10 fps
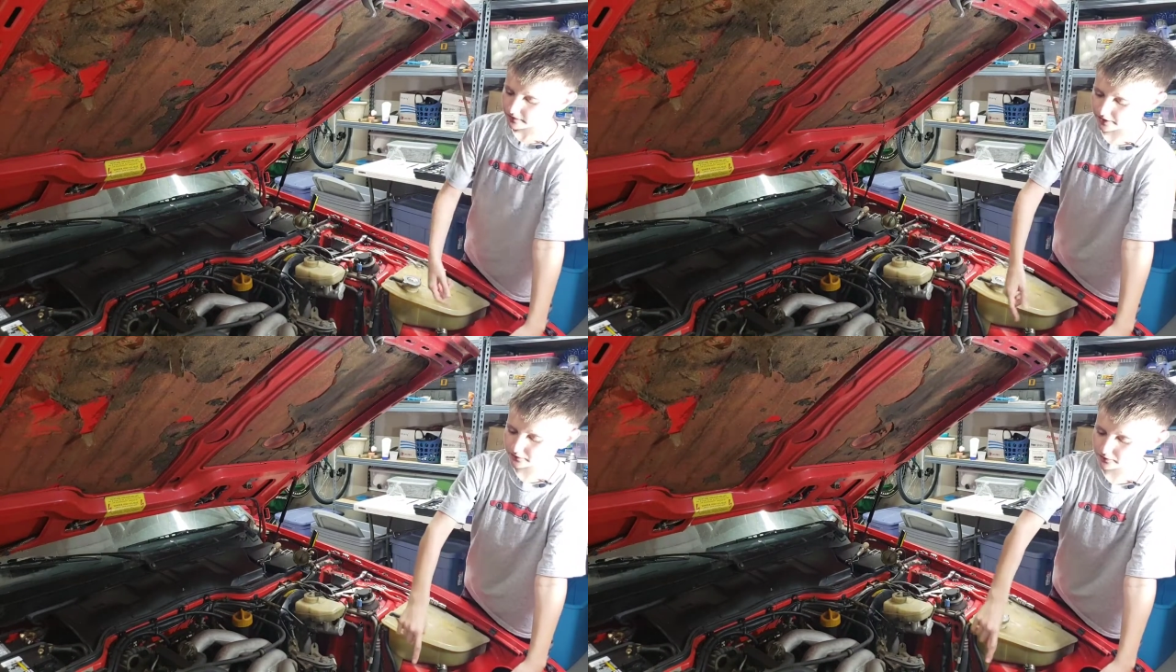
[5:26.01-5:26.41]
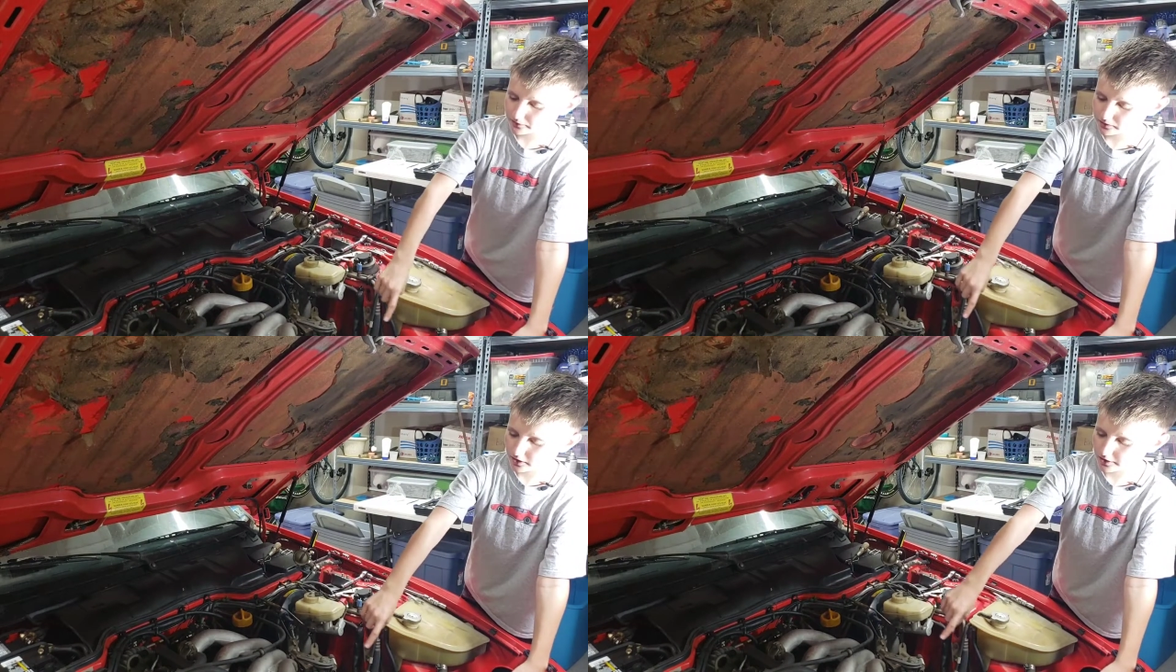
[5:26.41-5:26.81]
as you
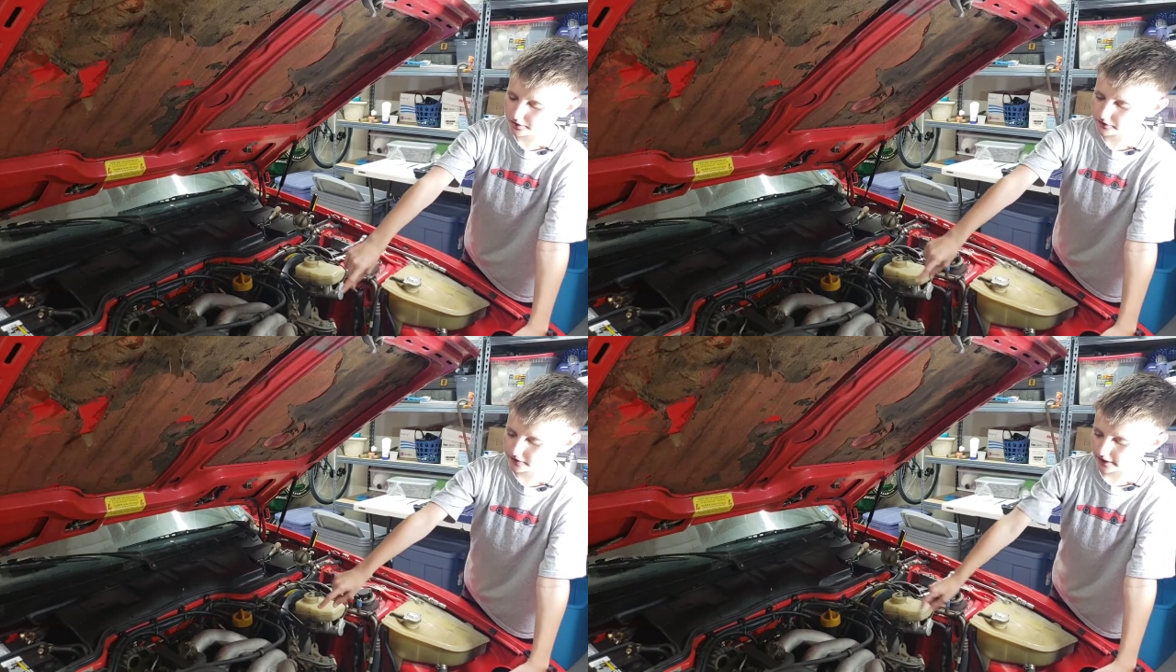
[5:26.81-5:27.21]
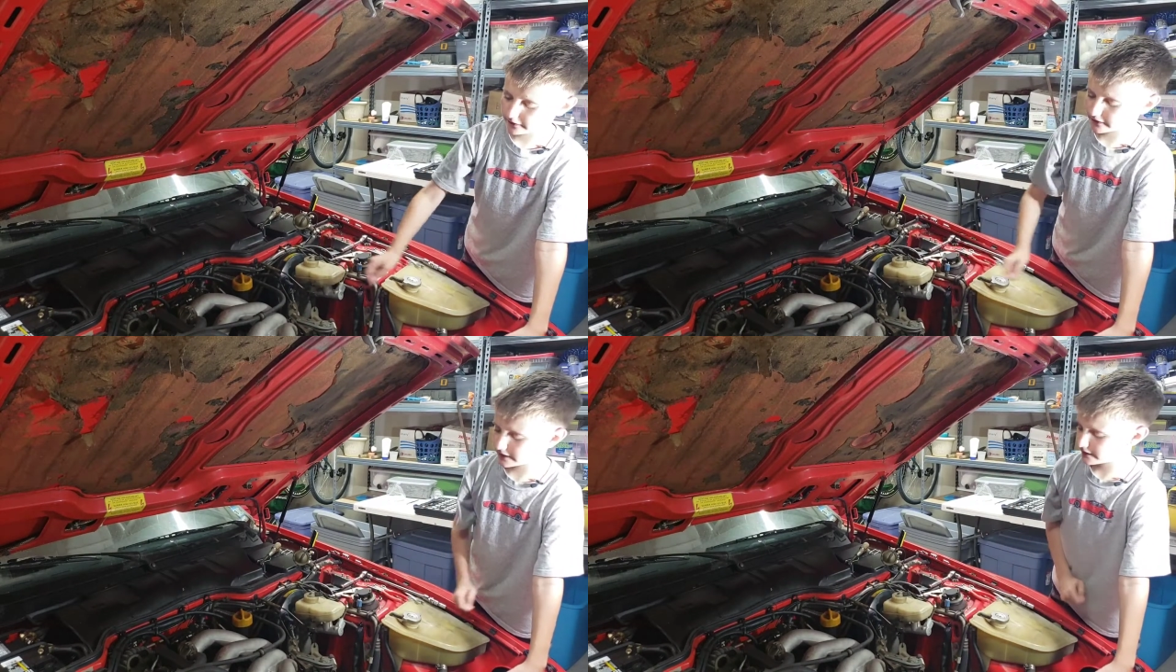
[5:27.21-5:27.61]
saw
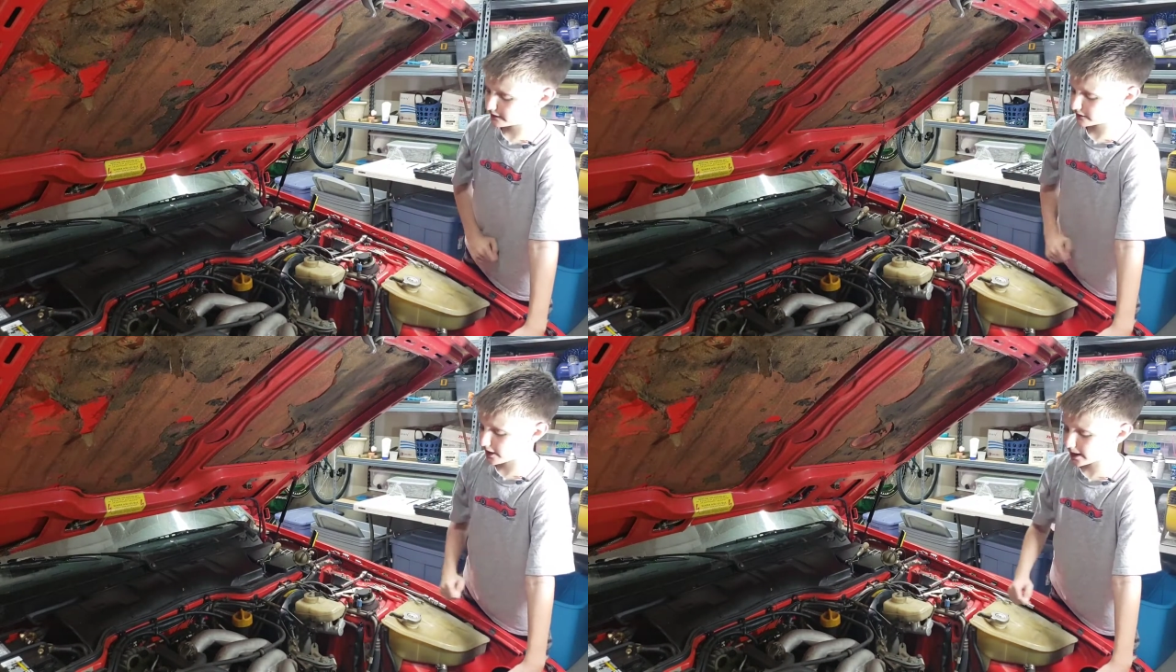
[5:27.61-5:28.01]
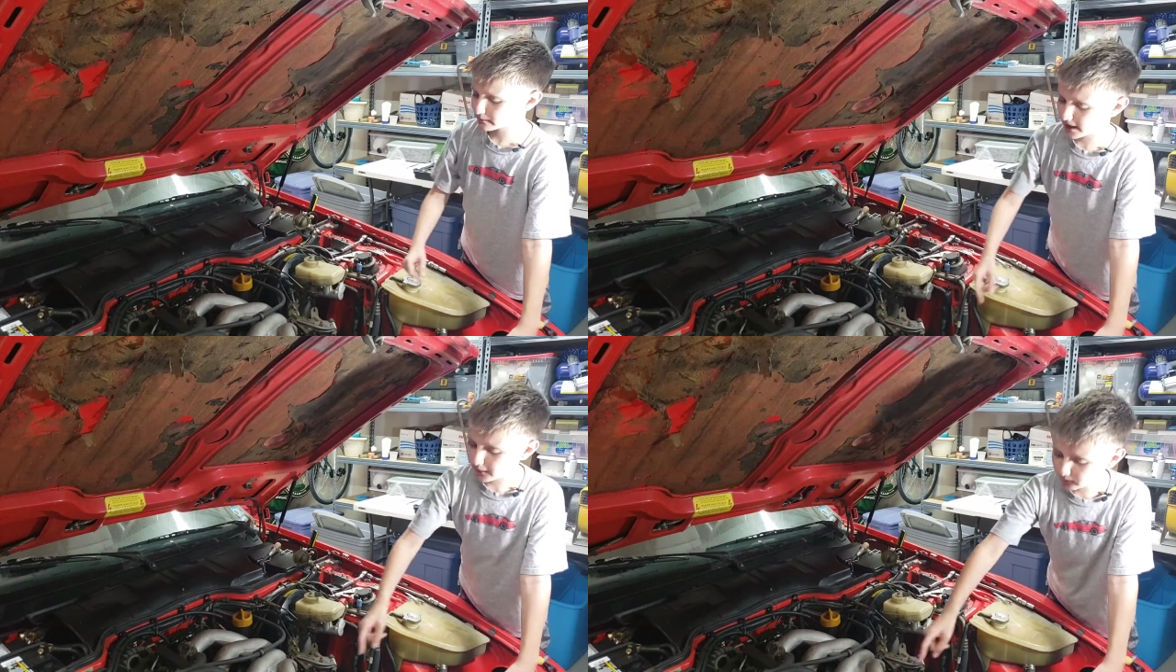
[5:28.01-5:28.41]
inside the
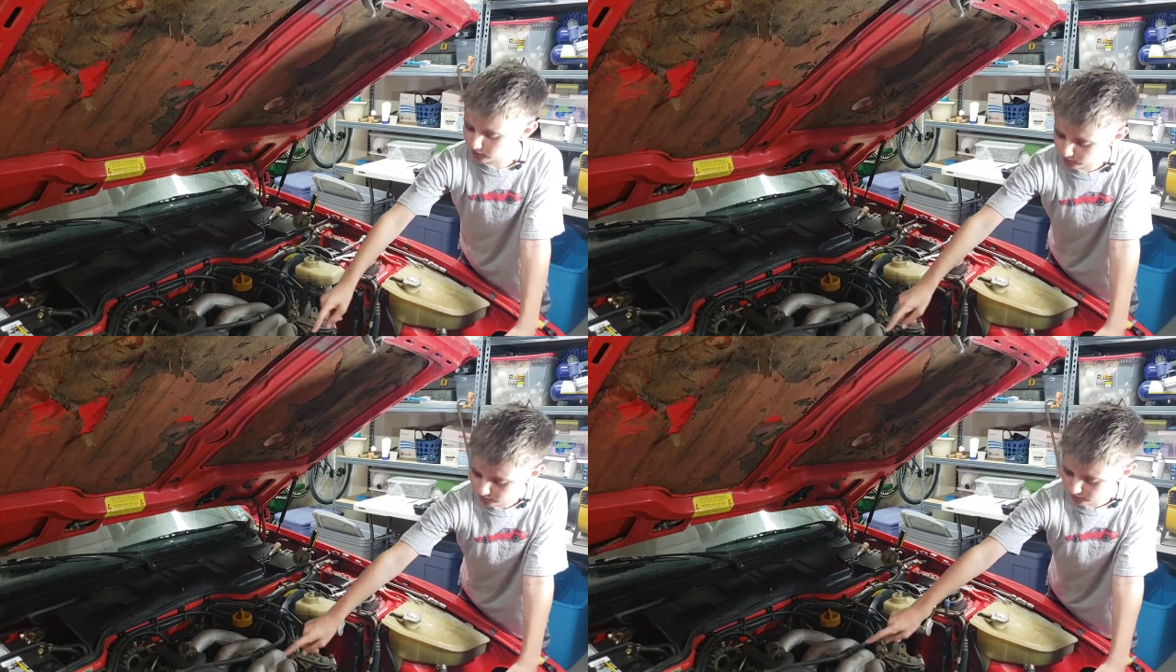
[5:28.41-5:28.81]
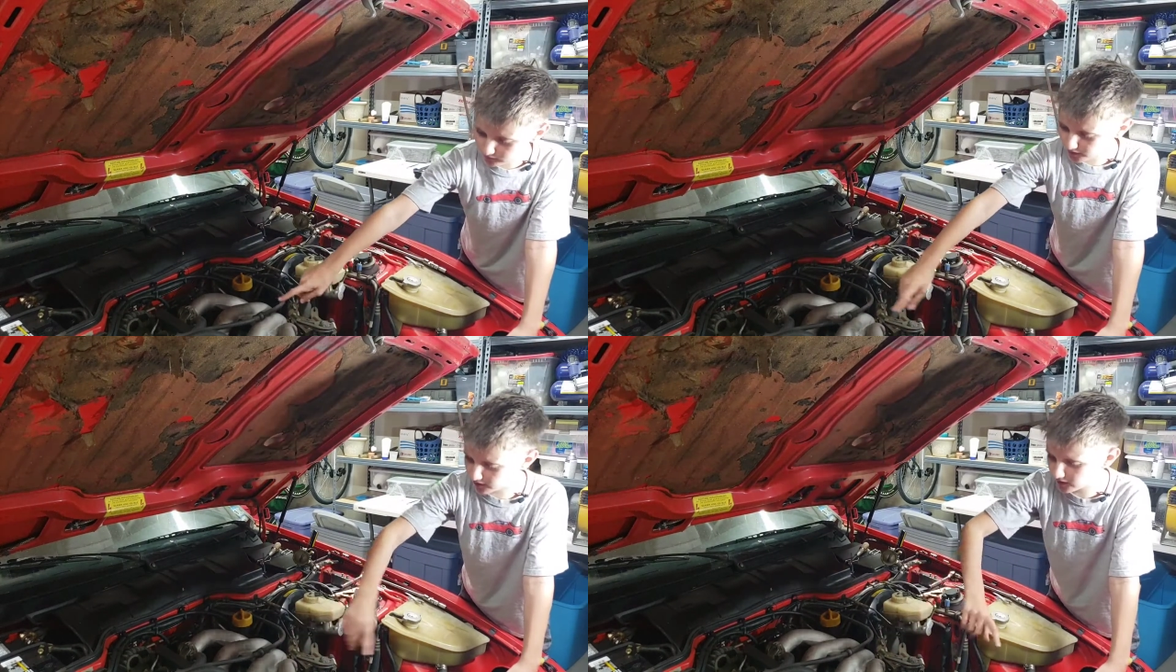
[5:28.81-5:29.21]
time lapse
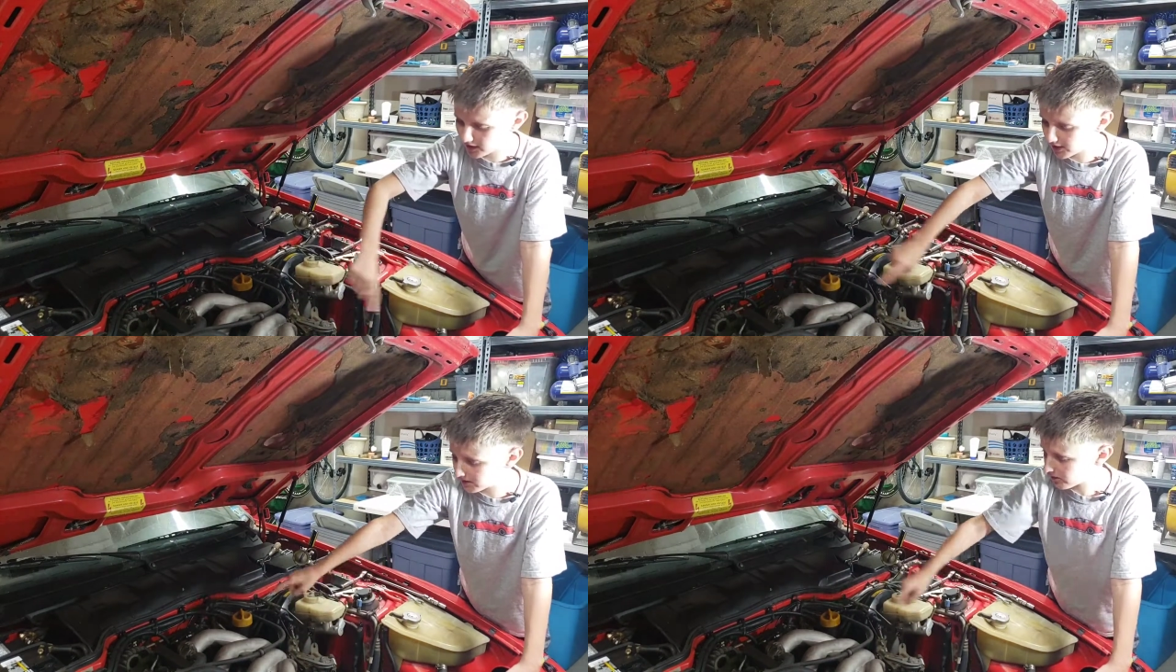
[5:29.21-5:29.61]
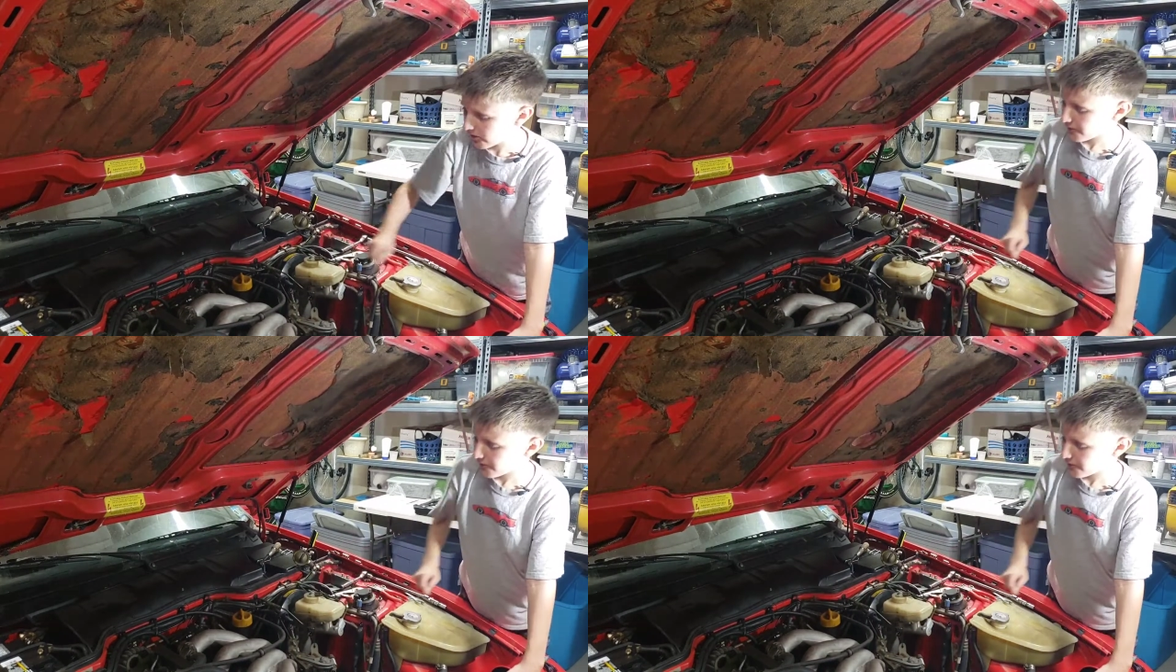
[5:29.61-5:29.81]
right there.